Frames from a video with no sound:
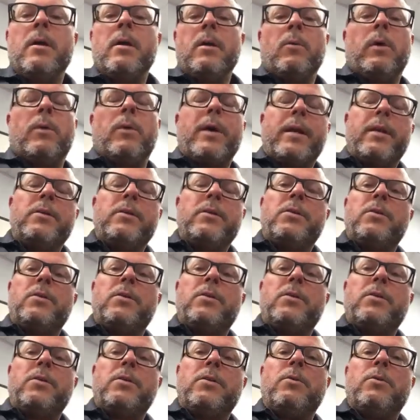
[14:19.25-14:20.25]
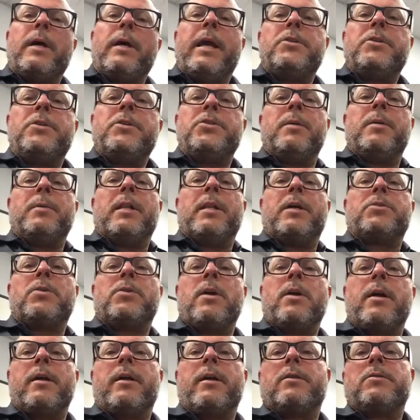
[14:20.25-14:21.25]
We ran into HGM
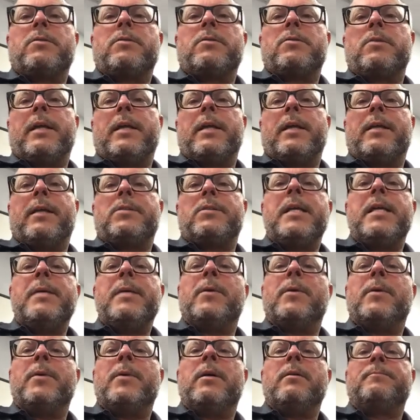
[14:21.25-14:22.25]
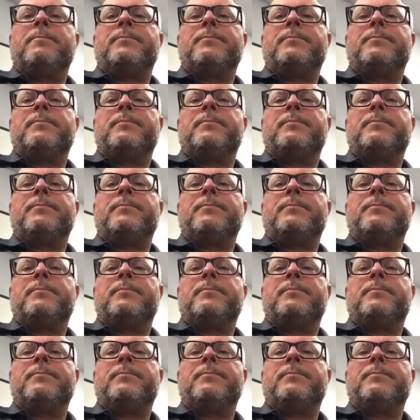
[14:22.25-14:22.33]
Electronics at SEMA,